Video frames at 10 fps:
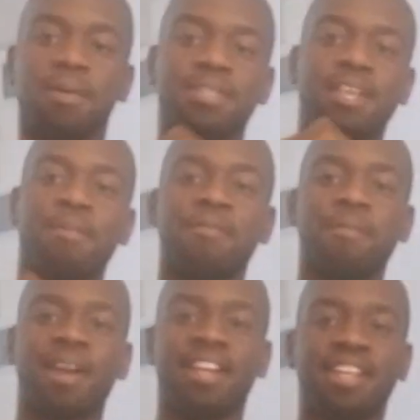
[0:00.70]
What's up,
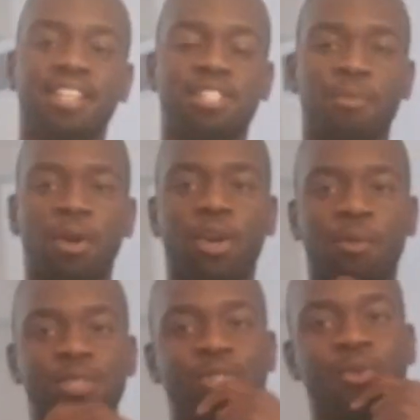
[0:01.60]
everybody? This is your boy
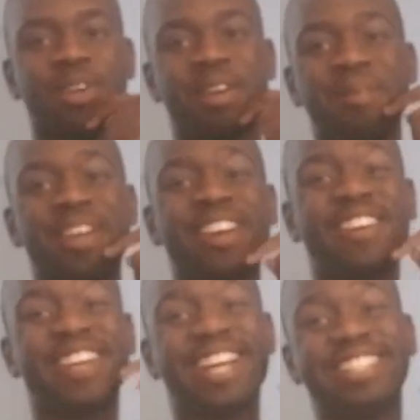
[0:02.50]
Kerwin Stewart, and I'm here
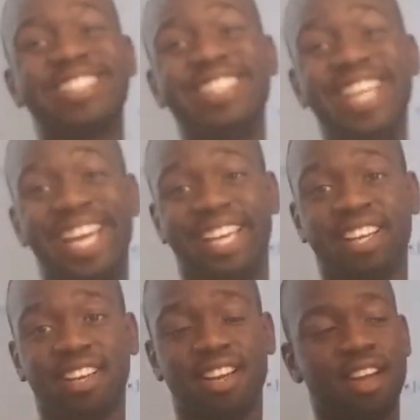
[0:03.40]
again
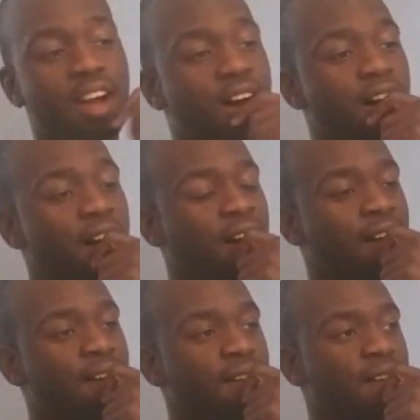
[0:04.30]
today.
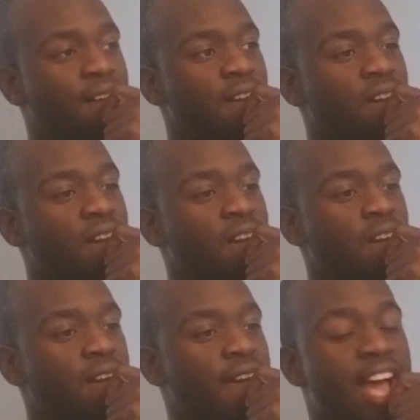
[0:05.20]
Uh,
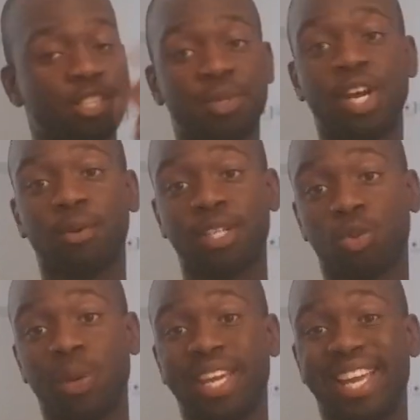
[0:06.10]
as we know, this
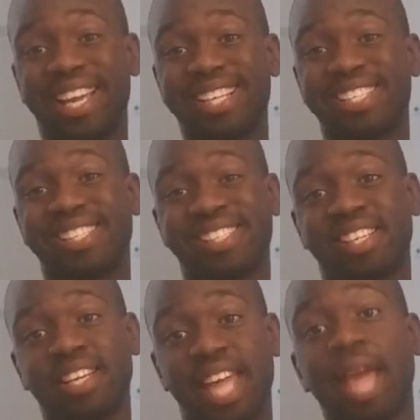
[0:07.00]
week is
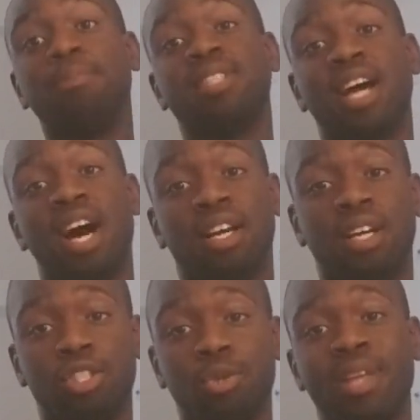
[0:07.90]
Gamescom
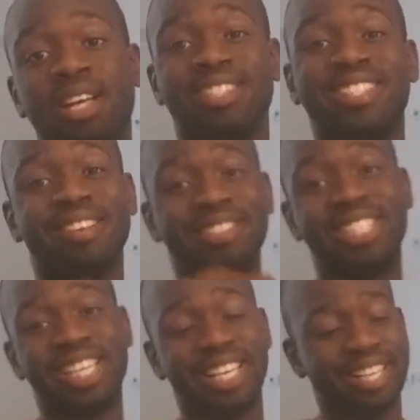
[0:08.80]

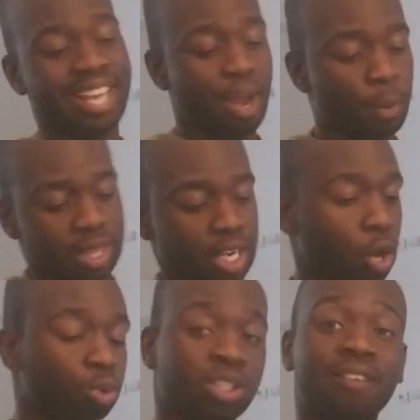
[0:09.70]
2017, and with the
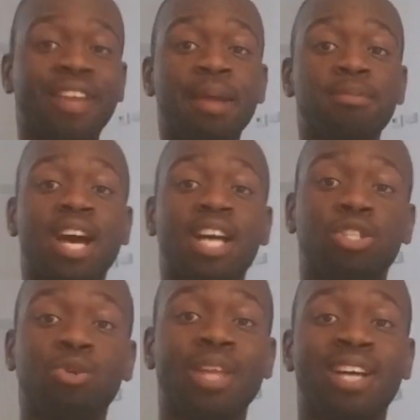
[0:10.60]
notion of Gamescom
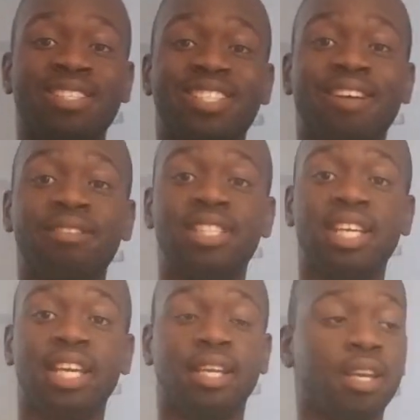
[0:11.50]

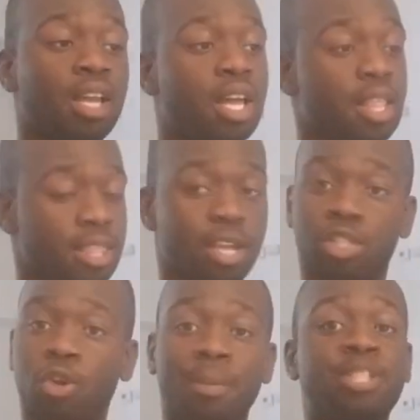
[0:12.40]
2017, there's
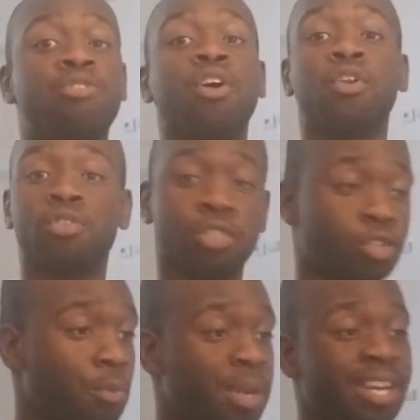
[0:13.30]
going to be trailers, there's
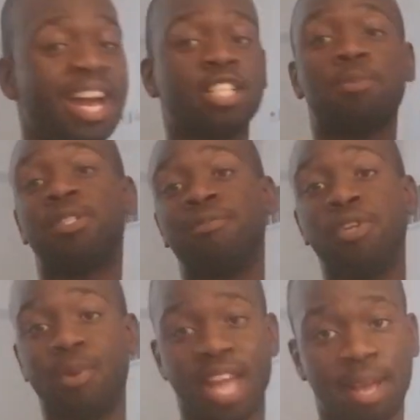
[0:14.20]
going to be announcements of
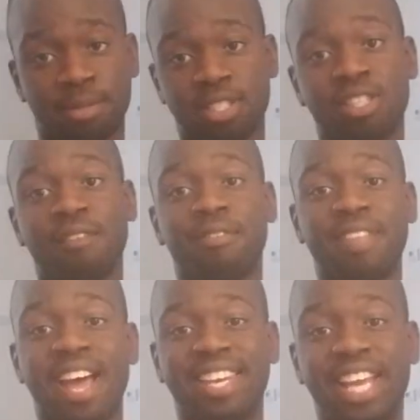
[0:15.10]
new games and stuff of
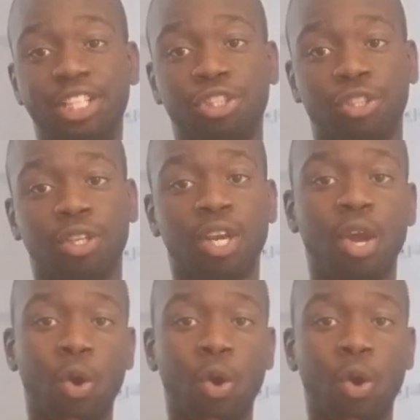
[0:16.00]
that nature.